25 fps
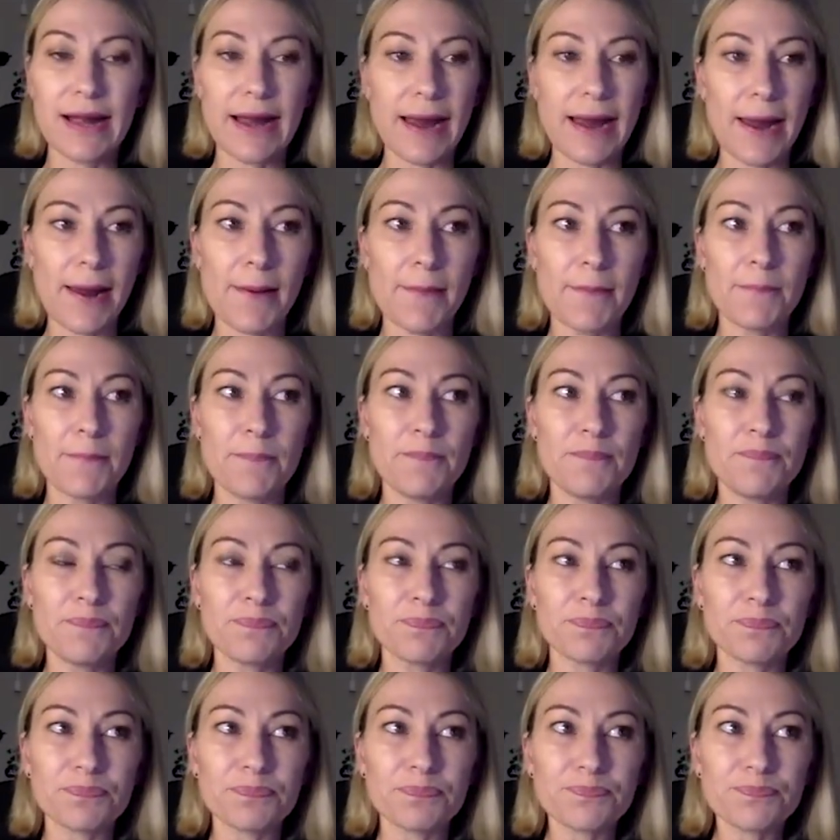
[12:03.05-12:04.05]

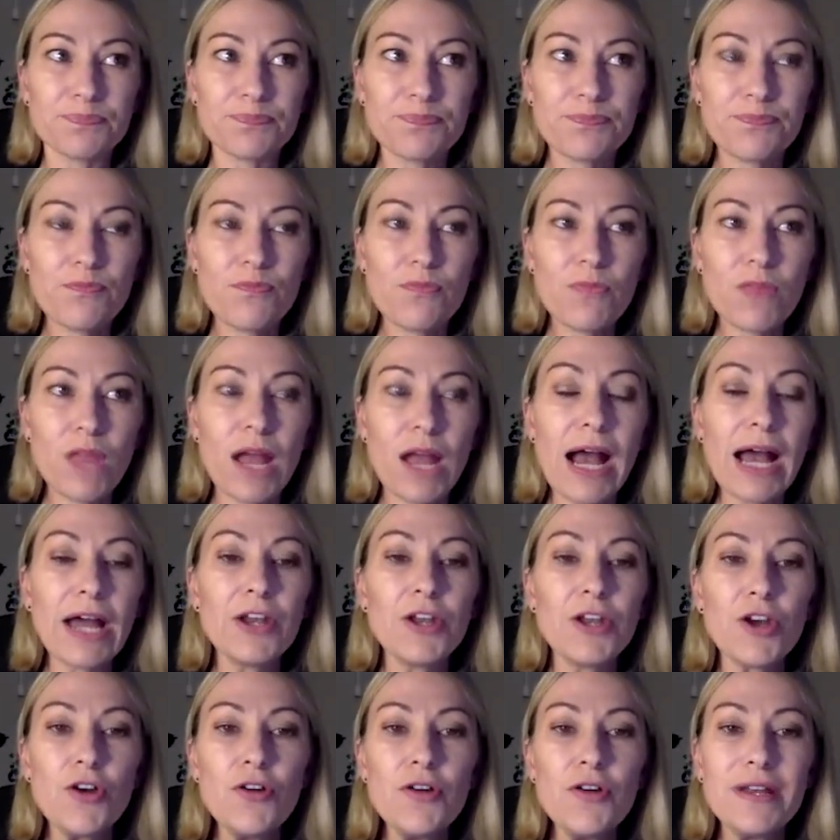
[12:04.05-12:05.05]
Um, I
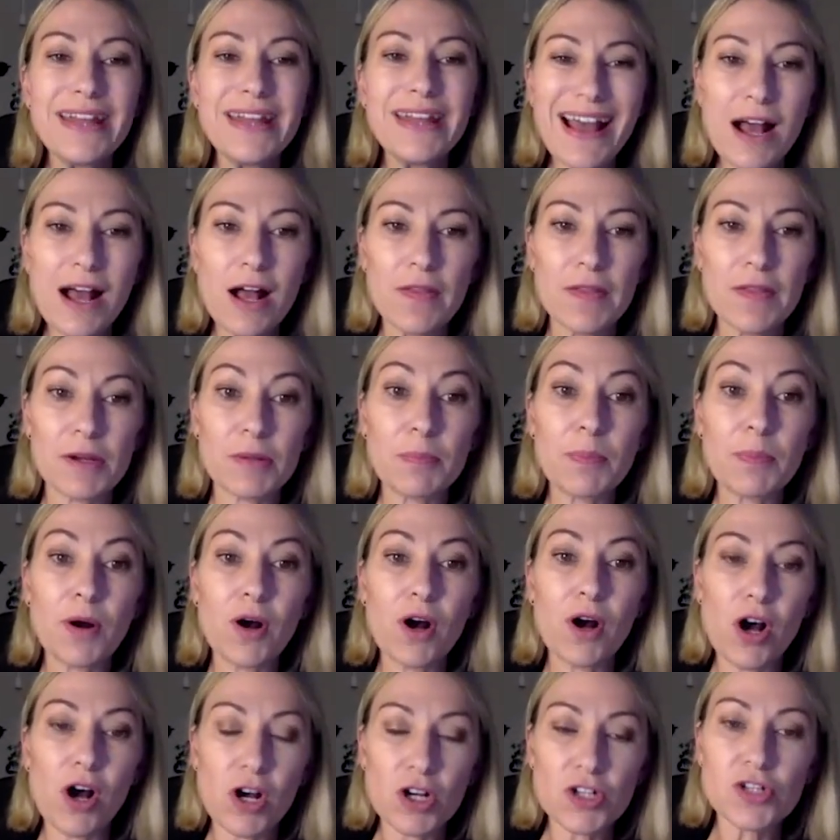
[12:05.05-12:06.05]
know now that
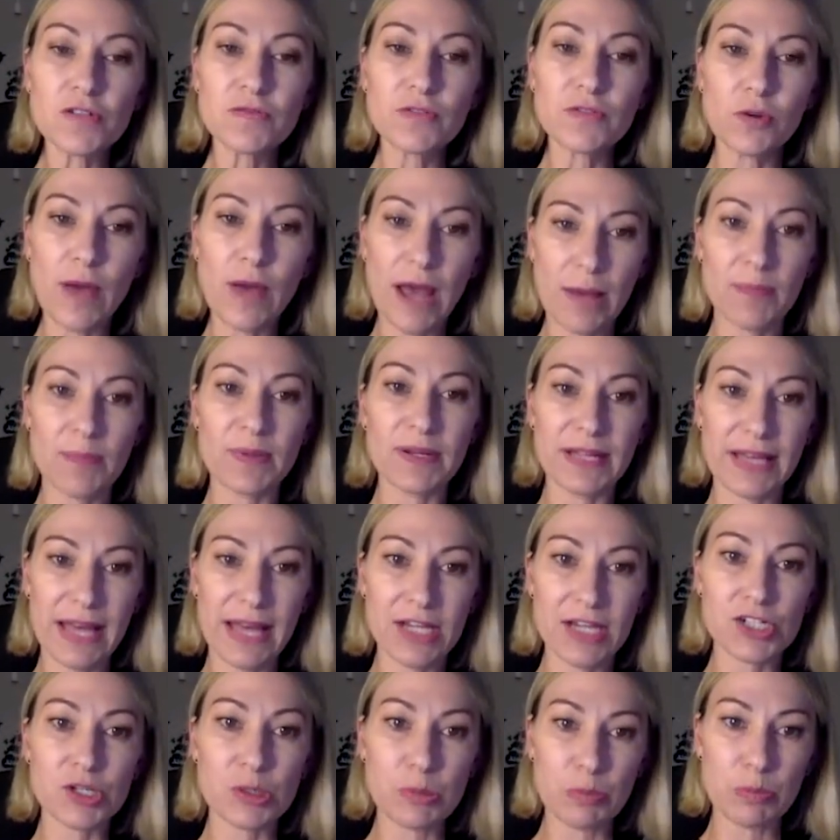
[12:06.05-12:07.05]
part of your
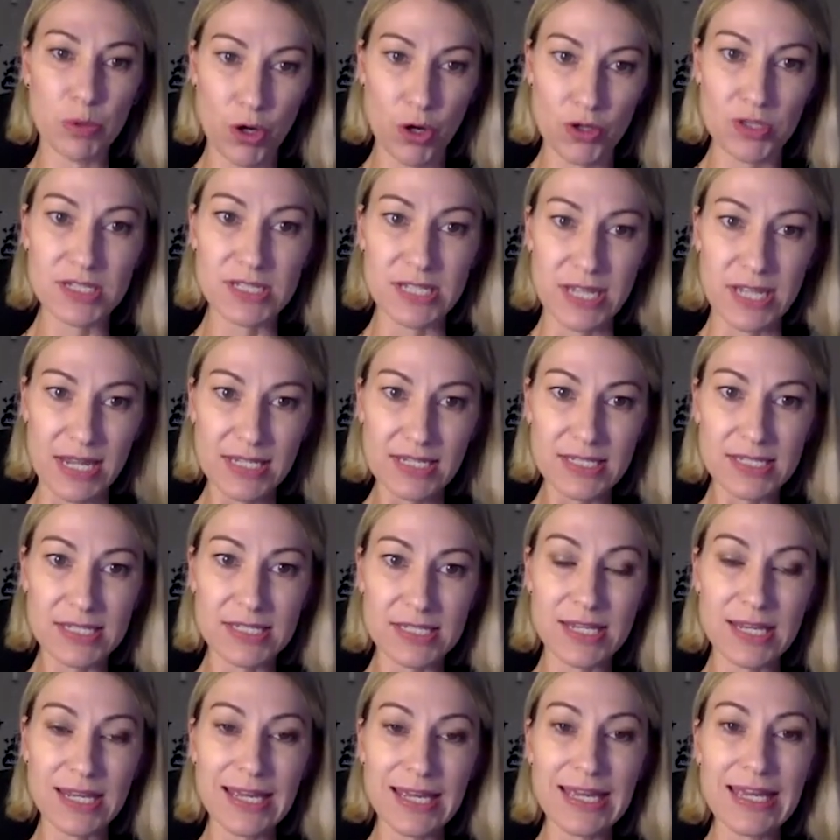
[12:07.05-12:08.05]
application
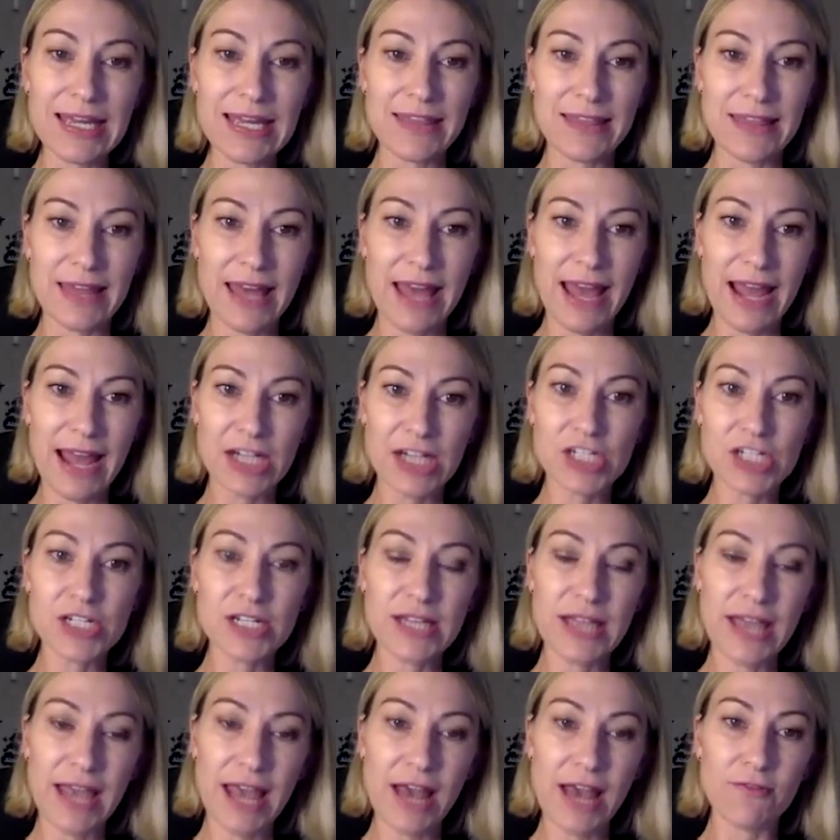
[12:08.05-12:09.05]
process they
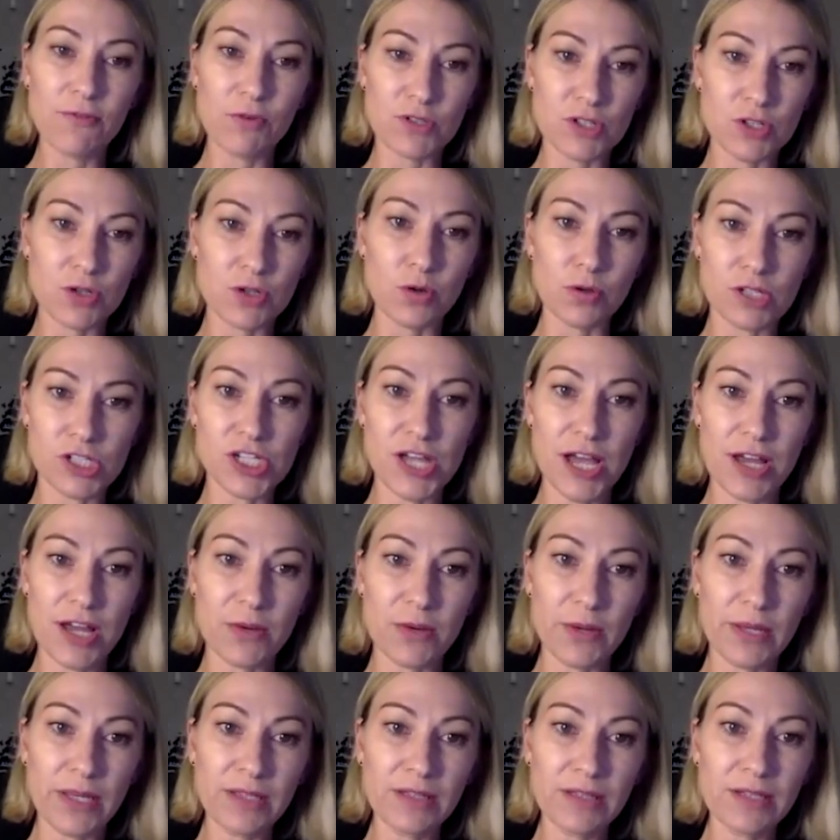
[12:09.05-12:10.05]
actually have what's called
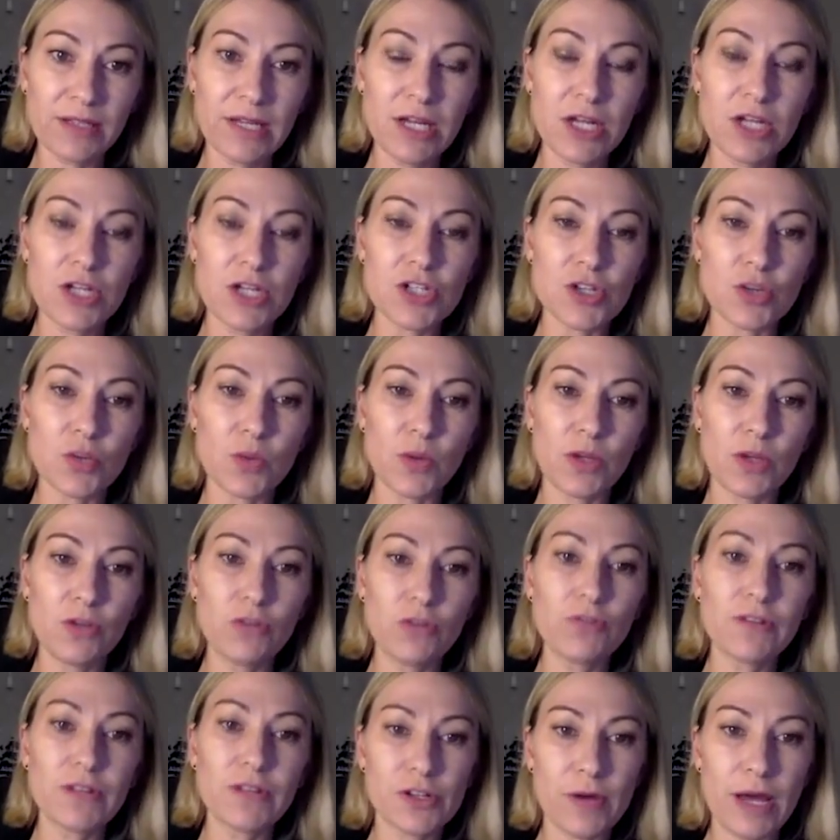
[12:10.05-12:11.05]
shadowing. So when
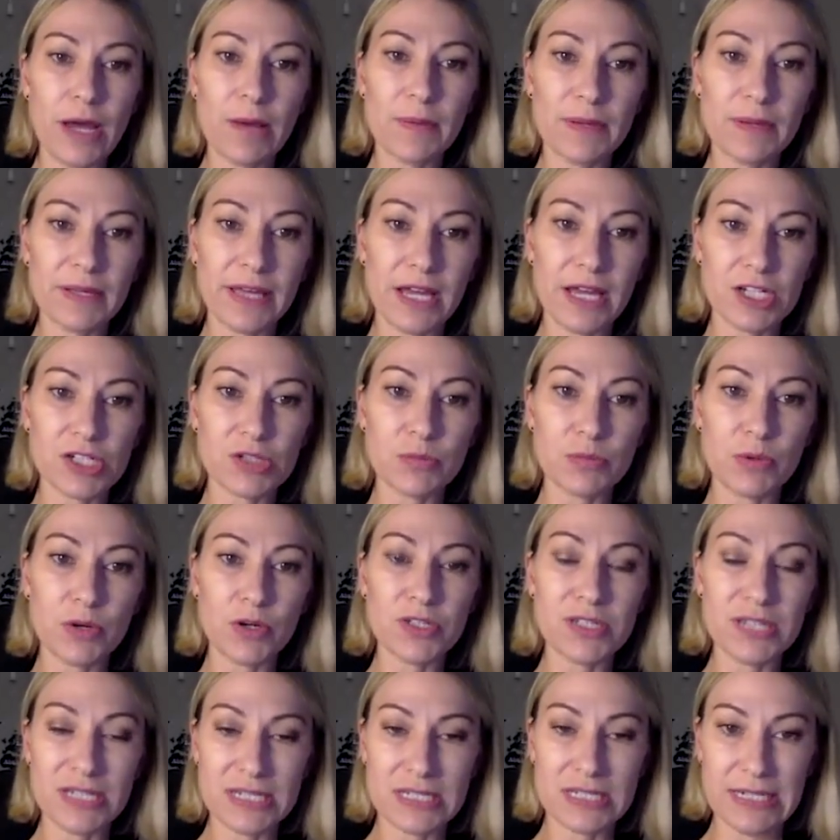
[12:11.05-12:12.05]
you fill in your application
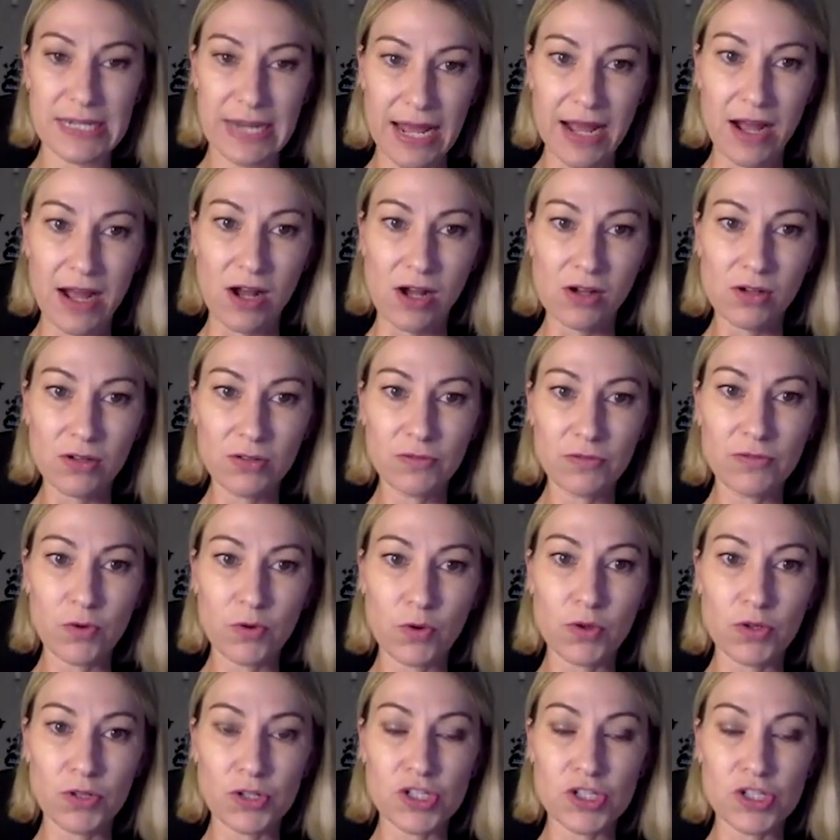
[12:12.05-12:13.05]
process now
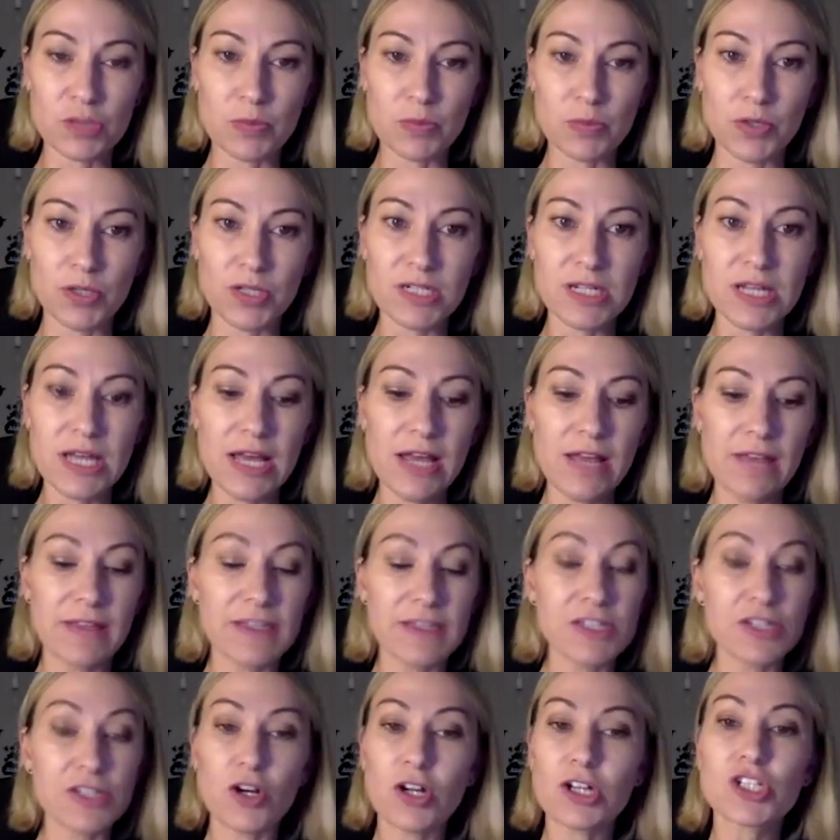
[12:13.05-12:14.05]
for Onderstepoort,
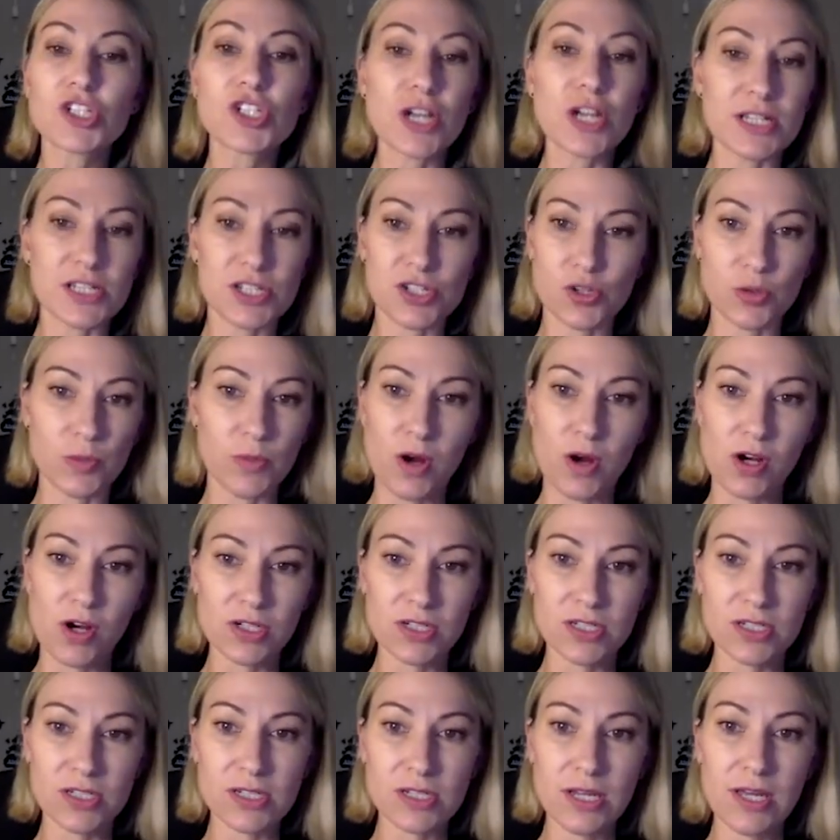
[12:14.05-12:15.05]
there's not just your
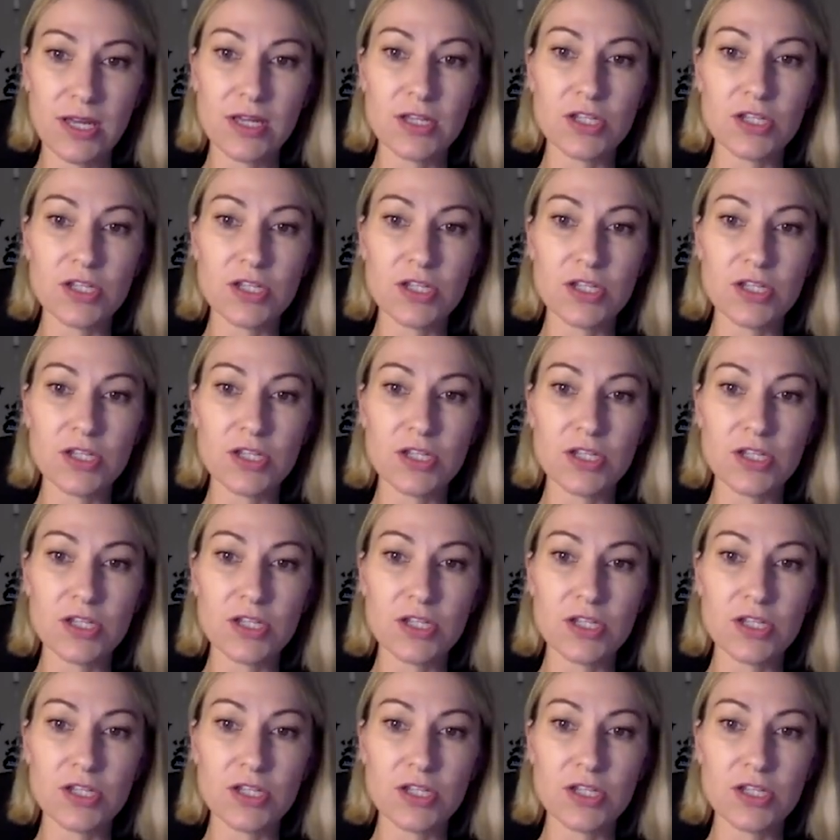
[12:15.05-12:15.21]
marks.